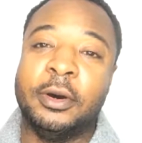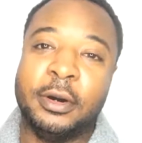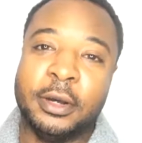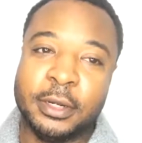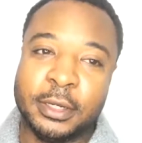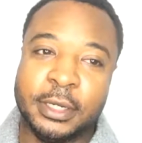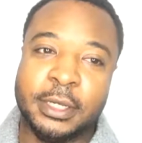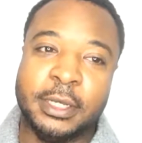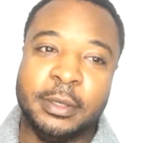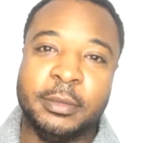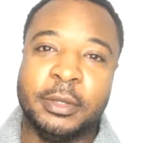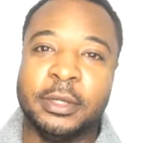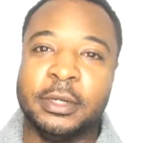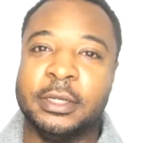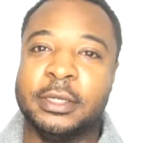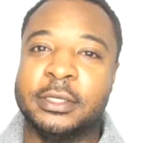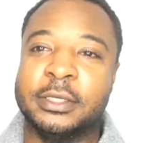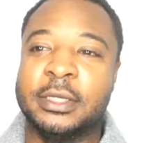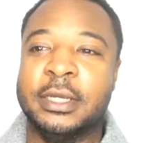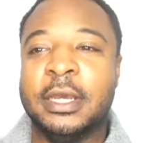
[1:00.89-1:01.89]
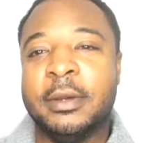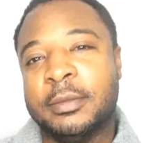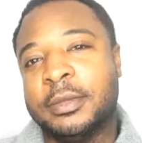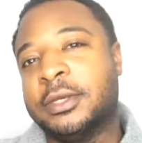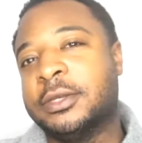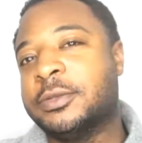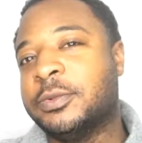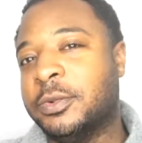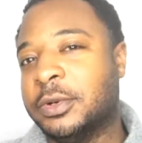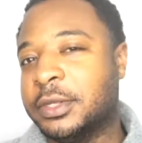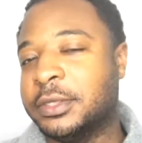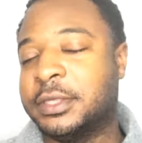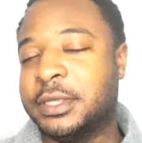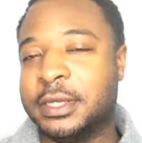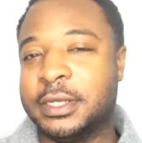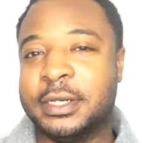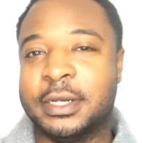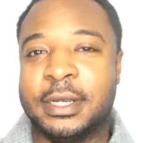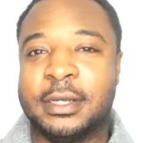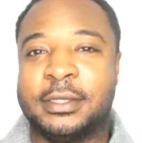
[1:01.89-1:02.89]
on the email list. There's one
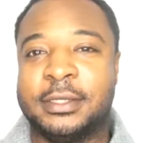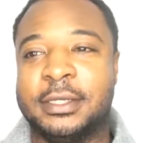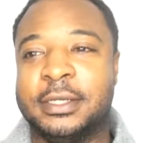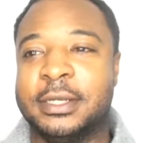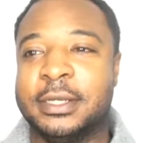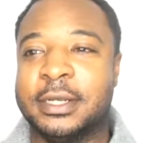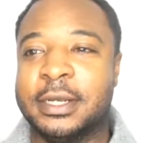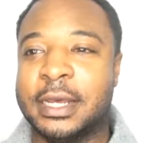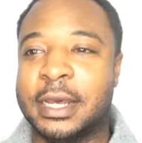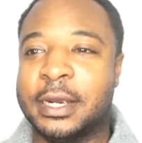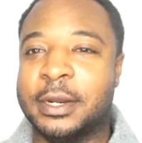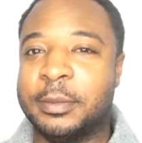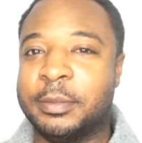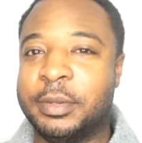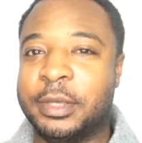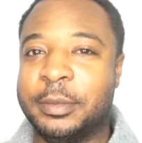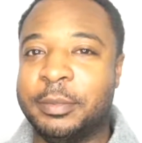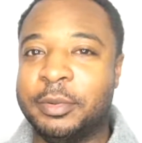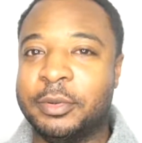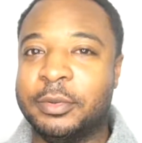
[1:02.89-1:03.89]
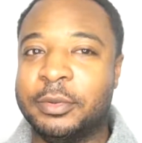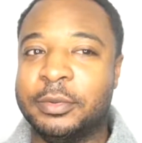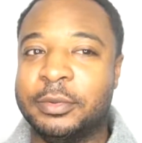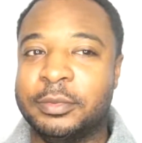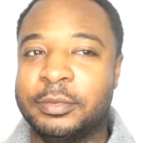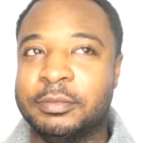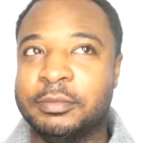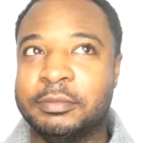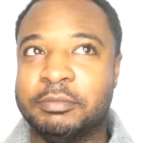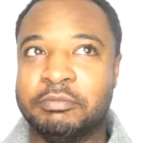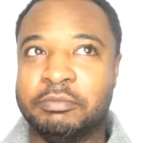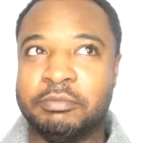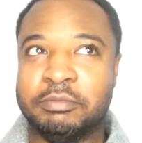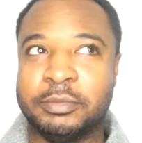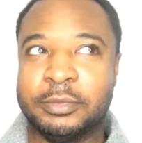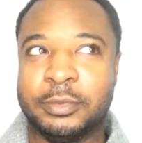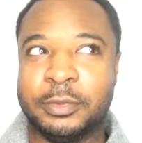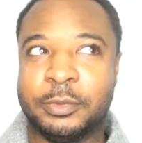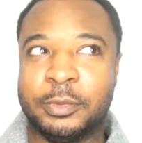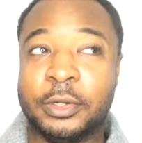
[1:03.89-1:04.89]
thing that I see a lot of people,
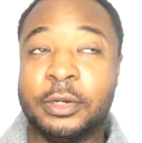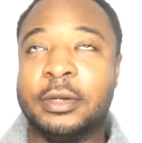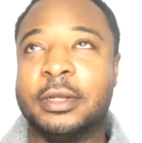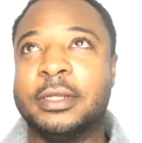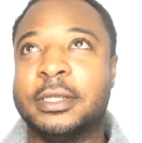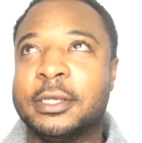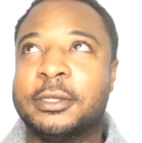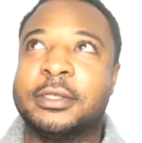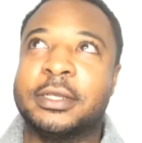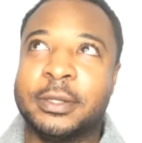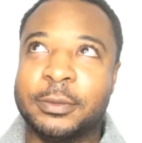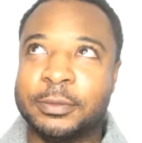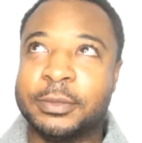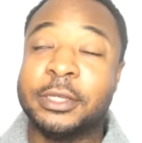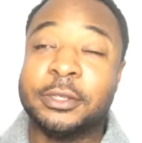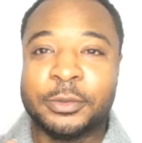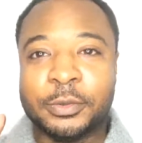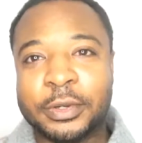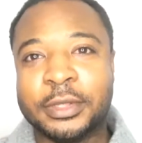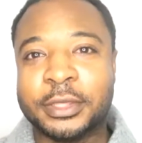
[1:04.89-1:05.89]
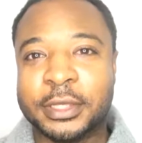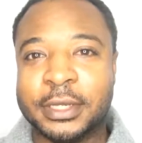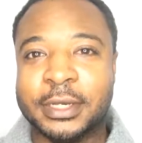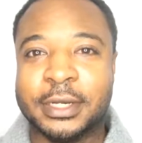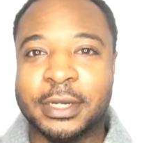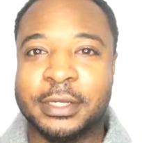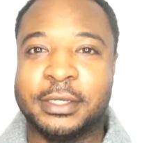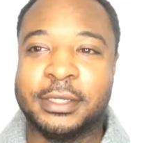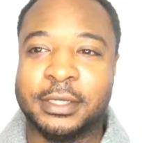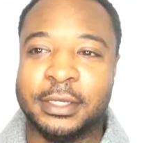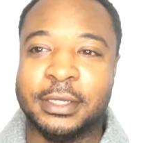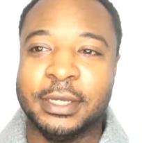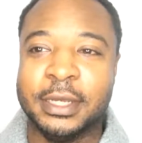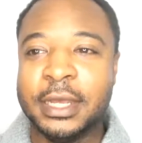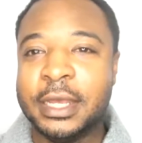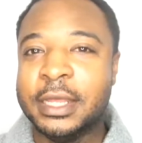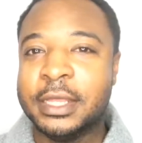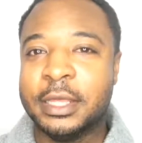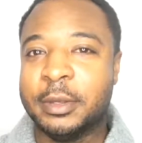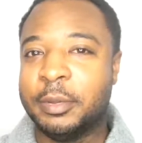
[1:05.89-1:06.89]
well, there's one thing that I see
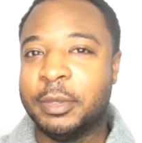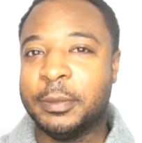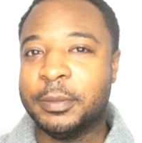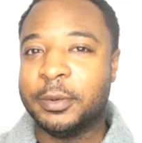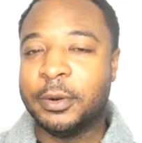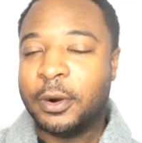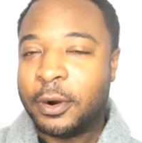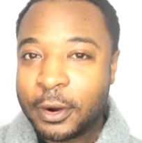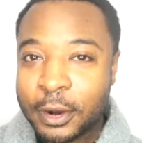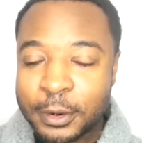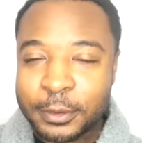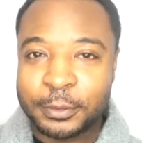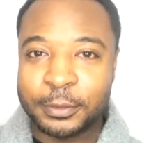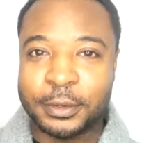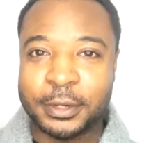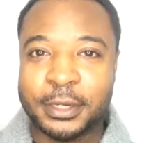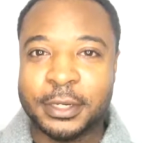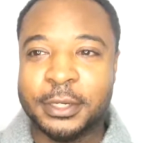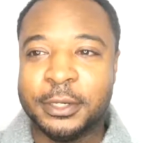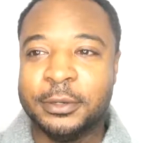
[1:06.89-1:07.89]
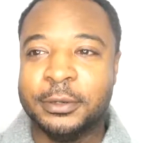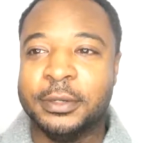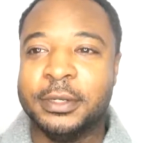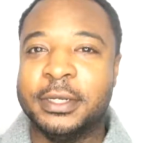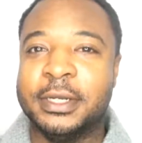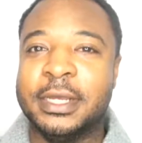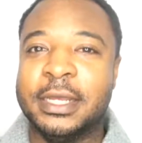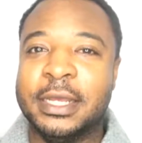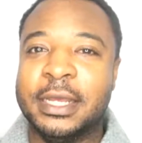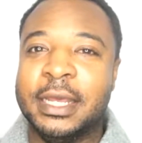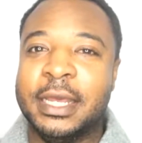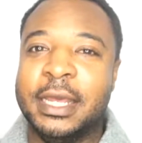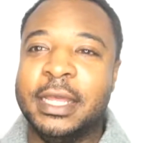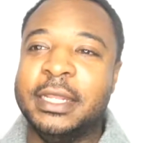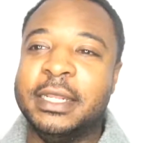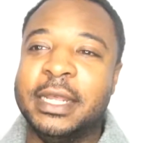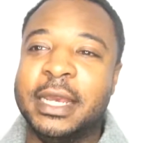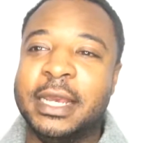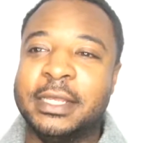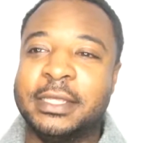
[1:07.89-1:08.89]
that people aren't really doing,
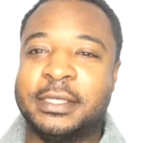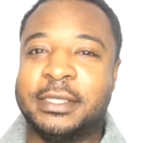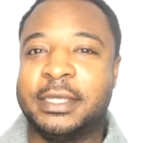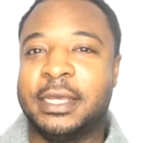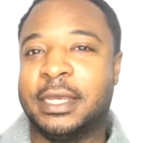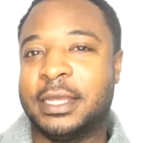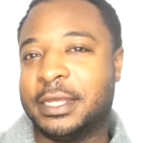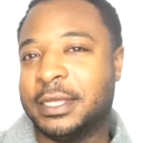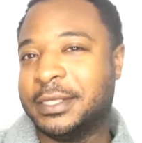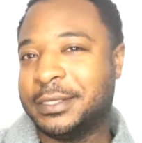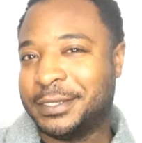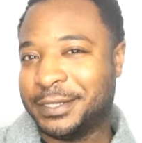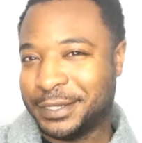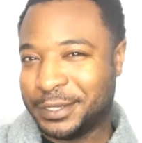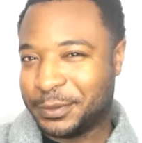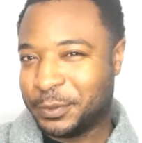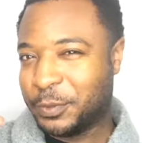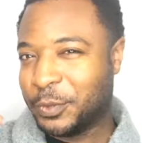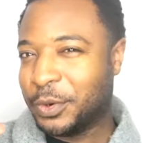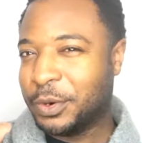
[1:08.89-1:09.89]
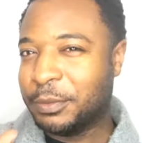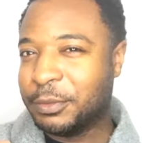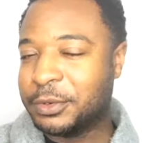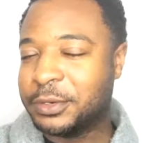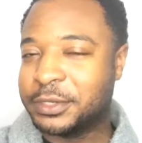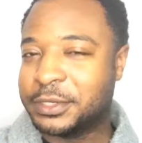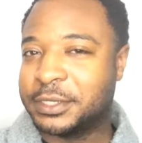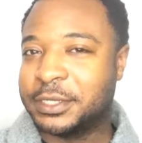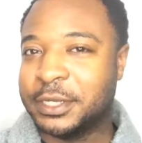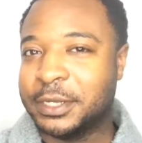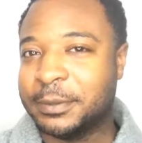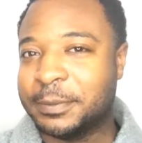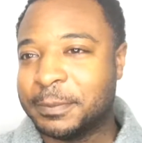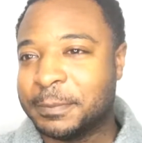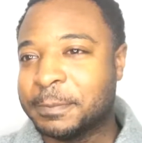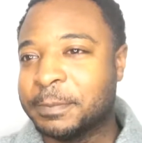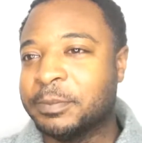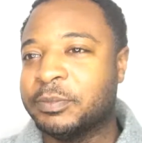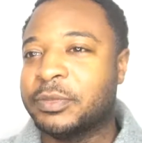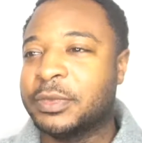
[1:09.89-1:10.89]
and that's take it just one more
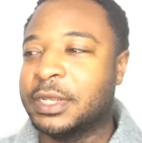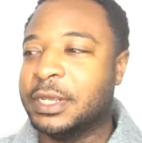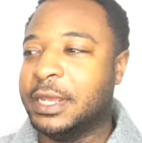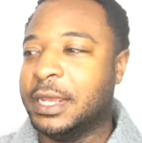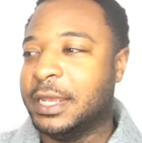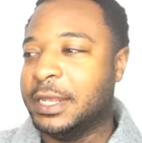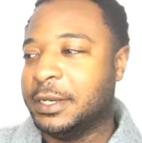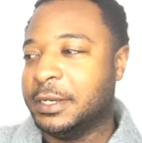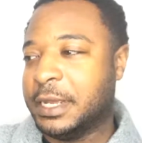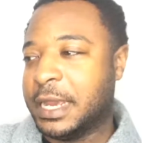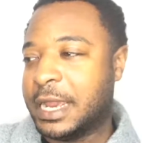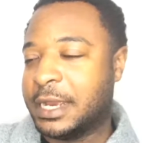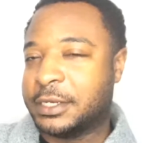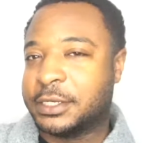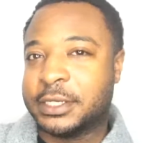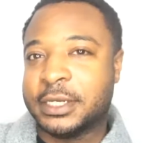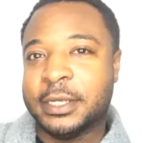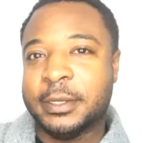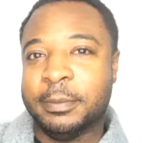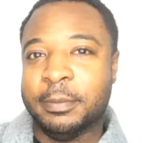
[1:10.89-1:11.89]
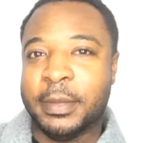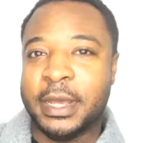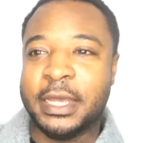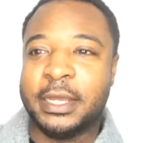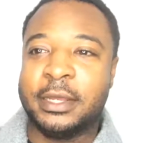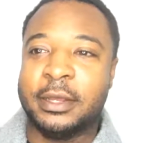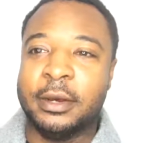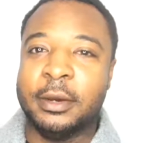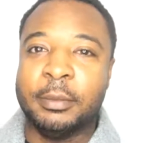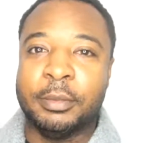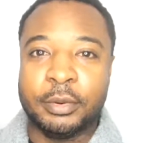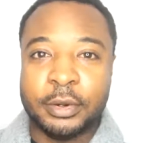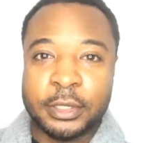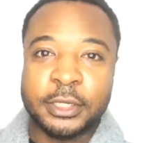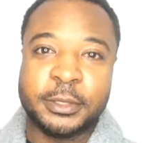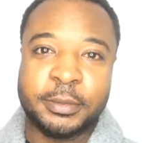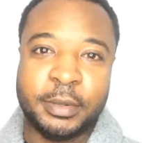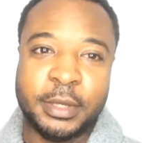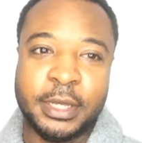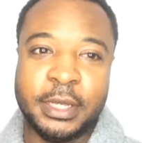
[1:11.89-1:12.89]
step and actually make a
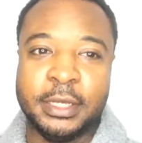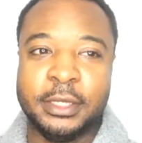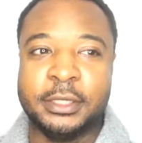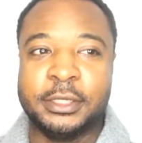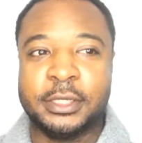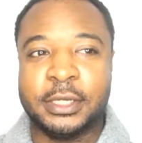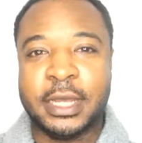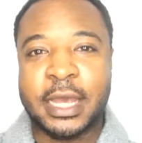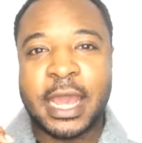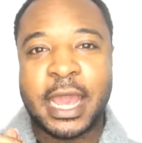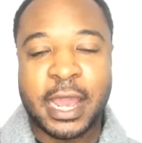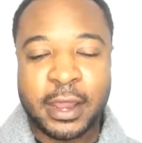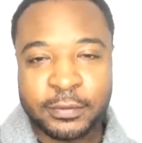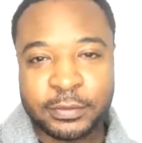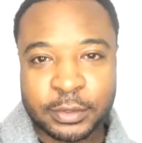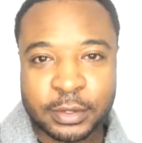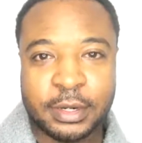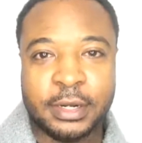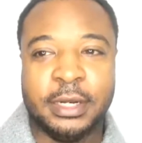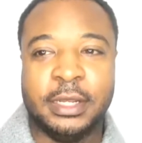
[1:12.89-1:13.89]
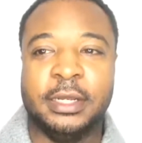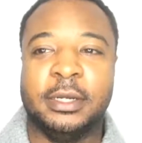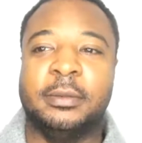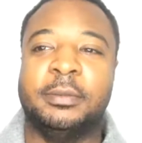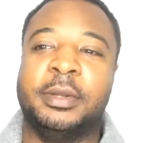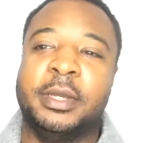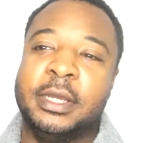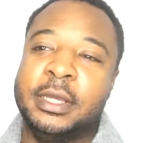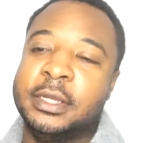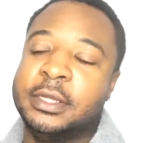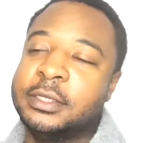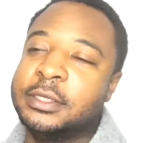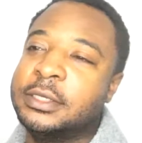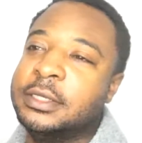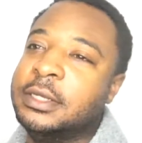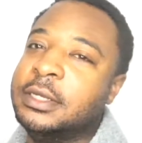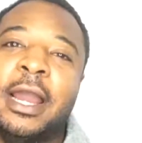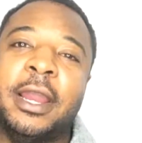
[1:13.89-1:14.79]
bridge page after the landing page.